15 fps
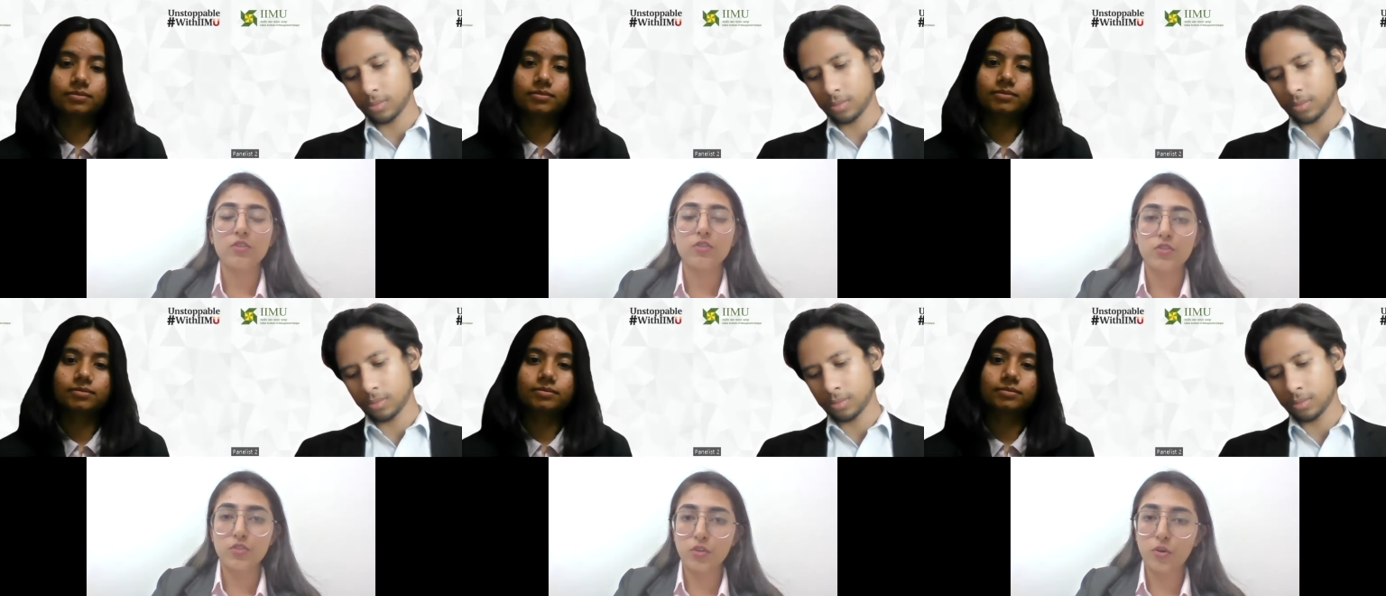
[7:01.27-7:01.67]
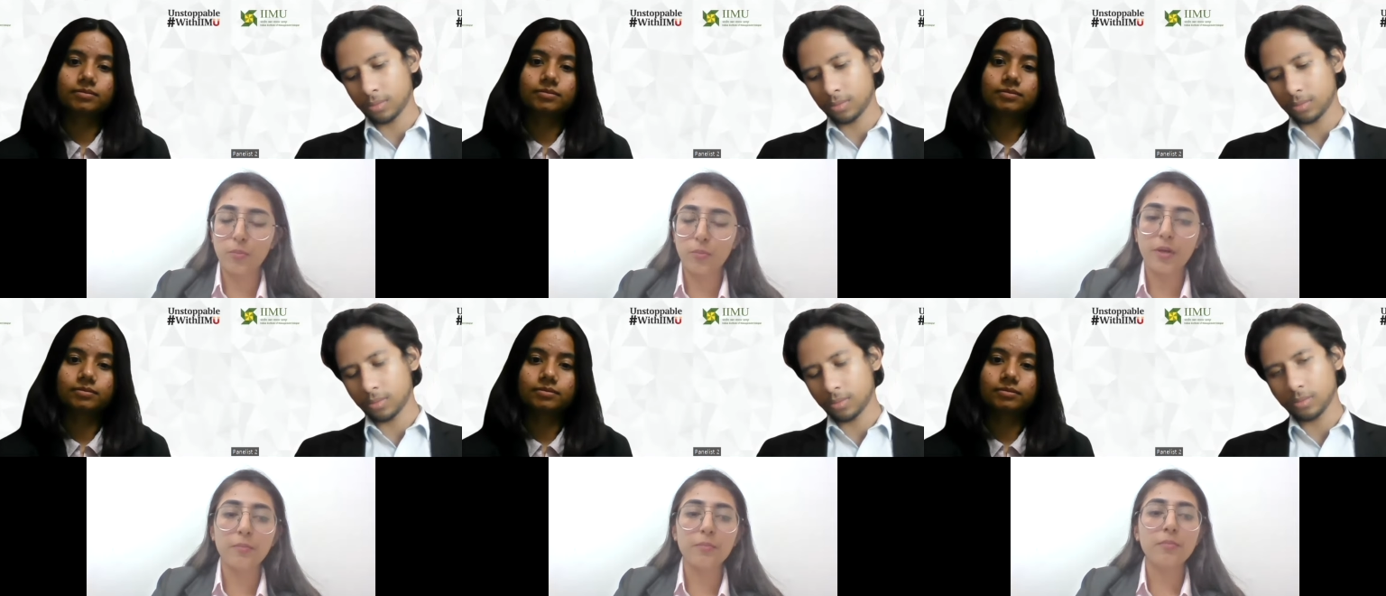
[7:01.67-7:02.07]
Speaker 1: Sure,
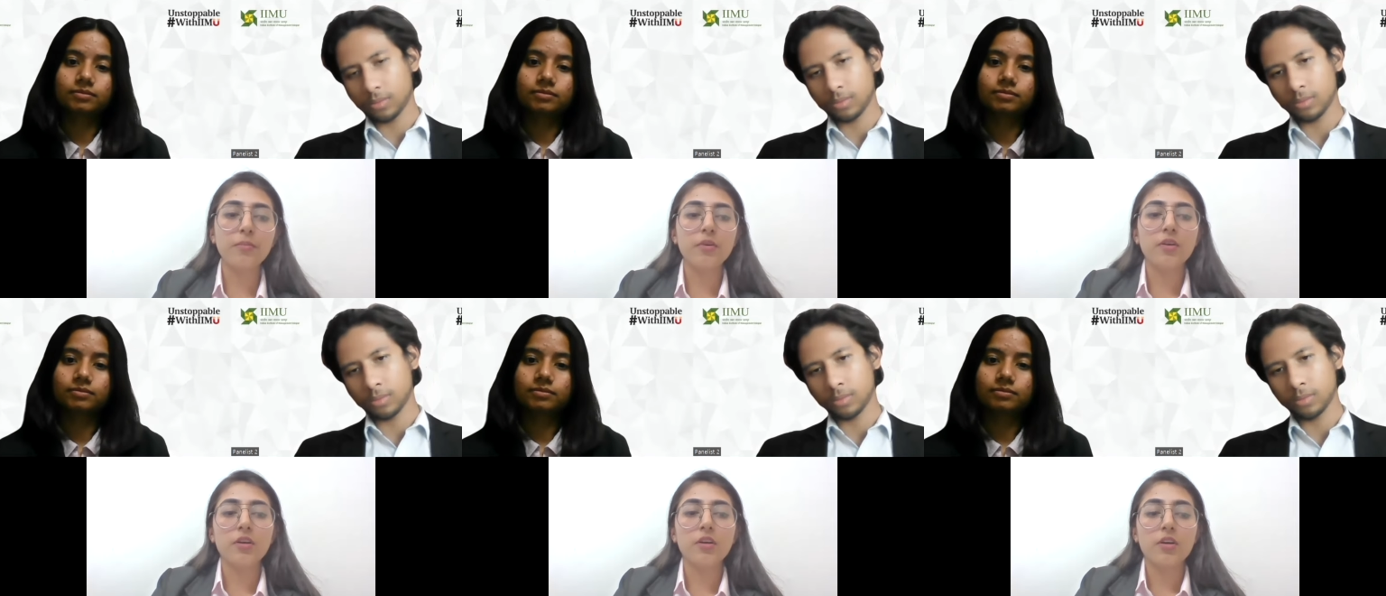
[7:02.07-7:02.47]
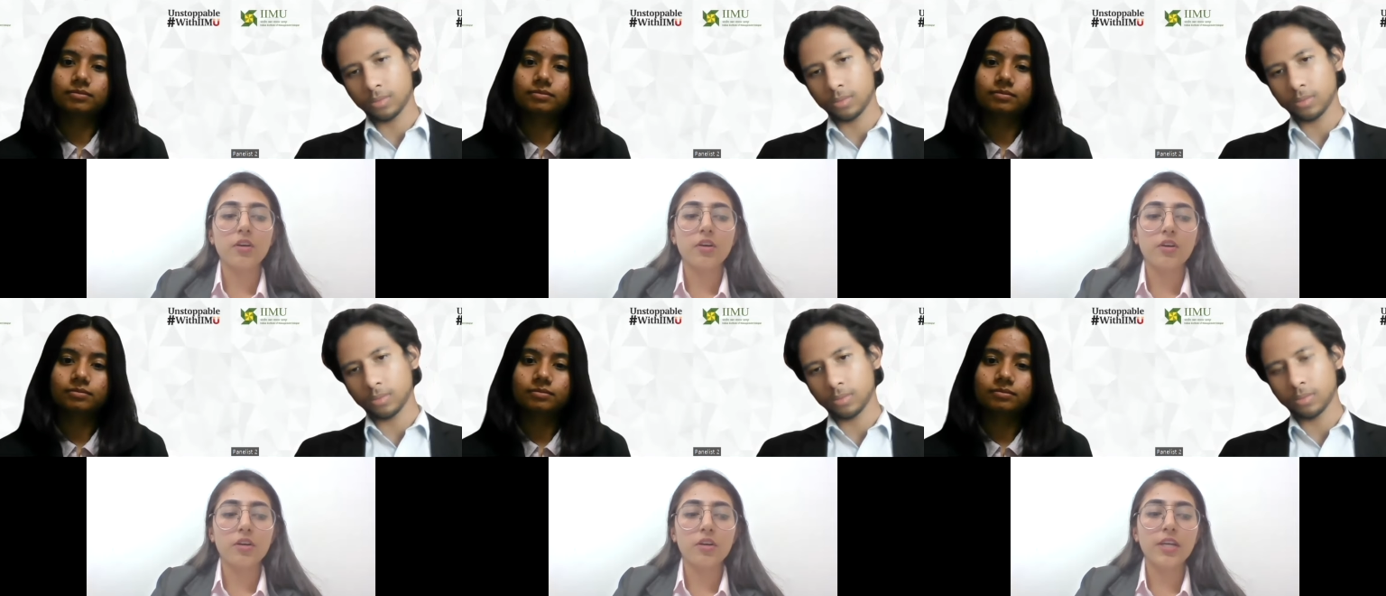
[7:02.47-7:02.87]
ma'am.
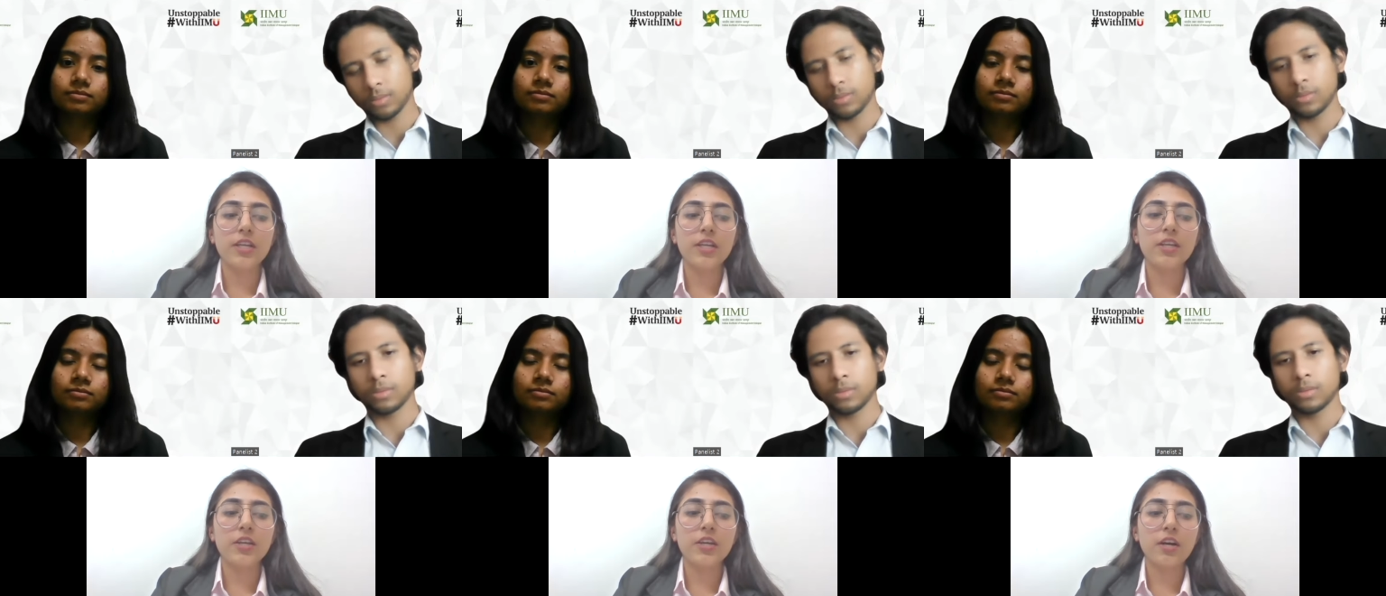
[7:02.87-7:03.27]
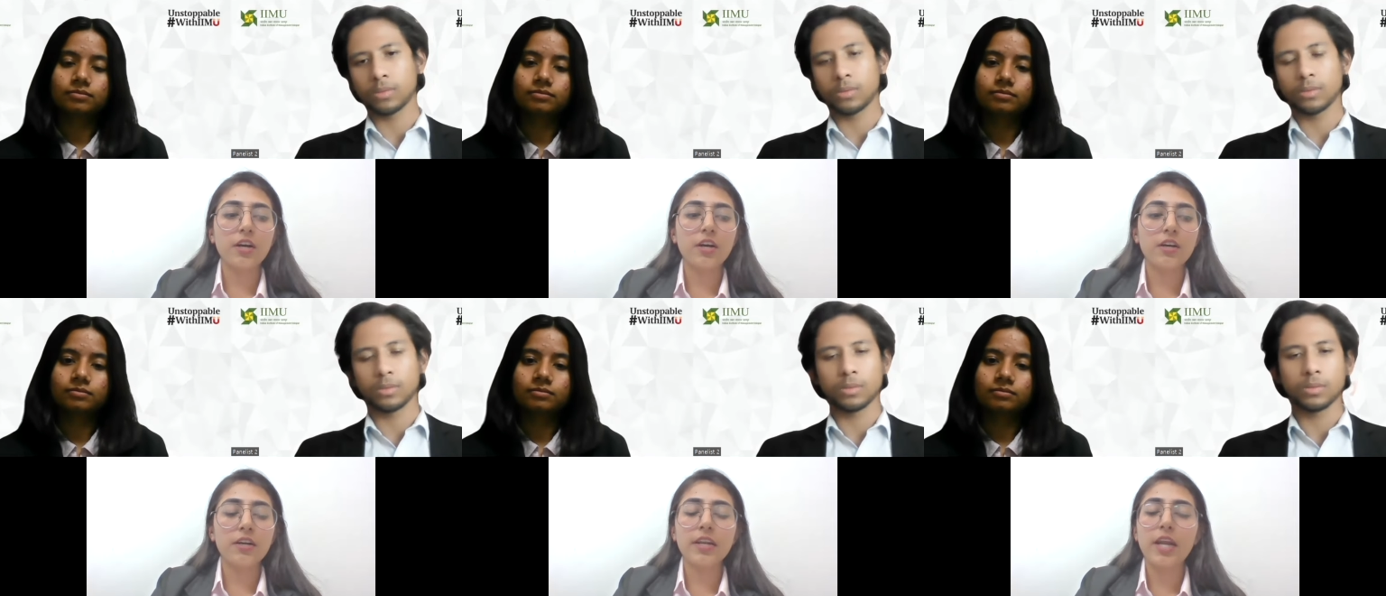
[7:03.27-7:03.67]

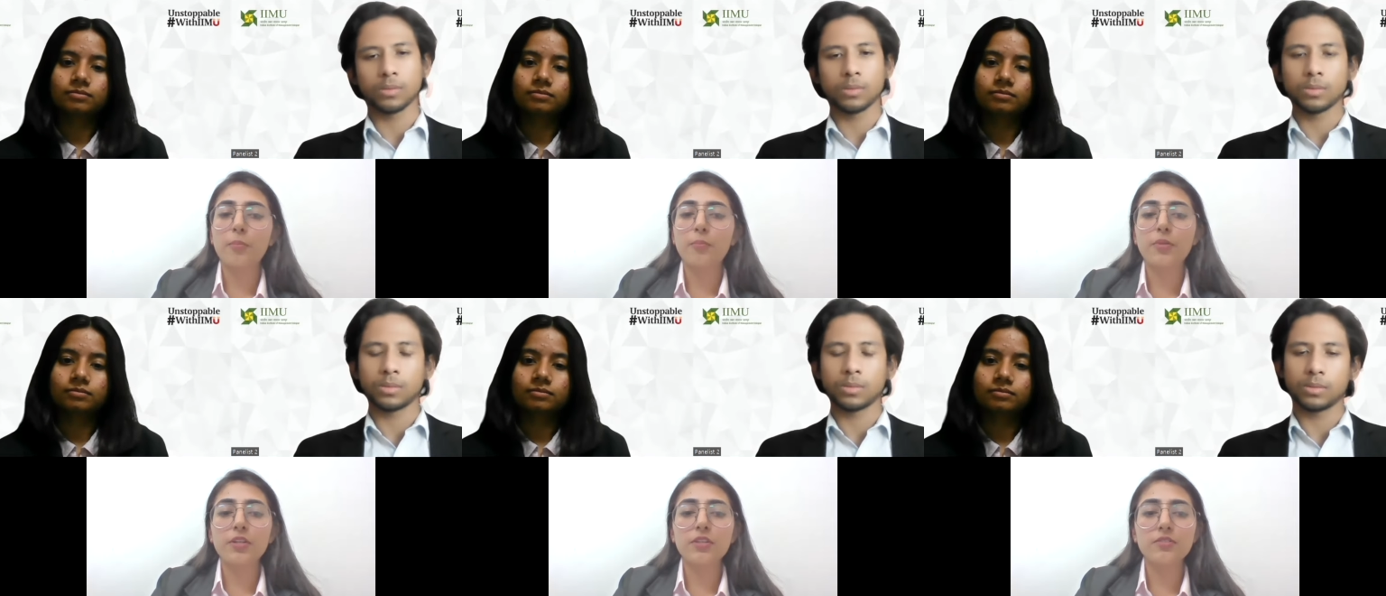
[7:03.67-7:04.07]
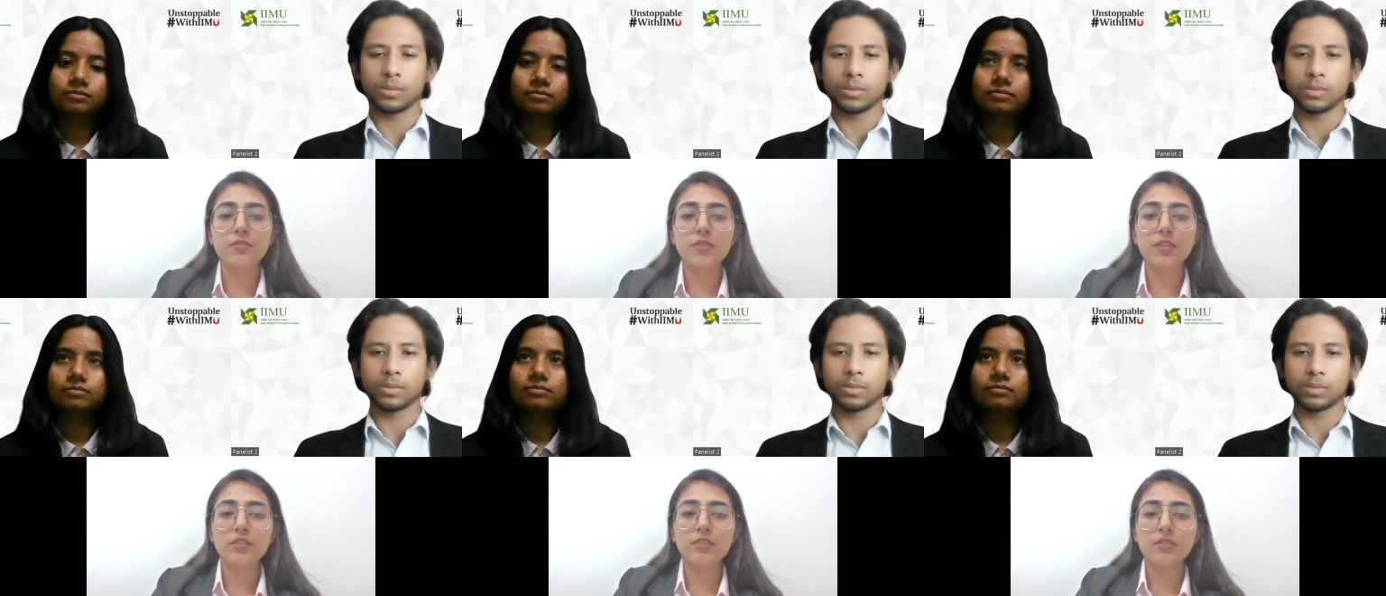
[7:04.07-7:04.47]
India grapples
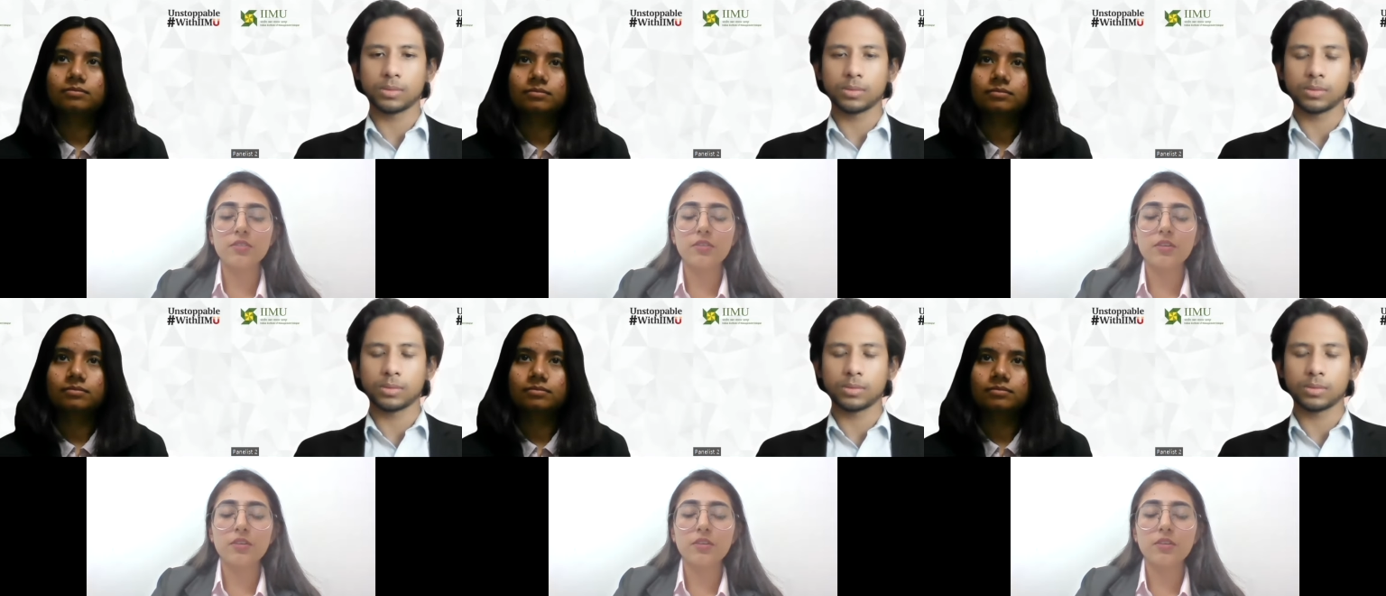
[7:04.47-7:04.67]
with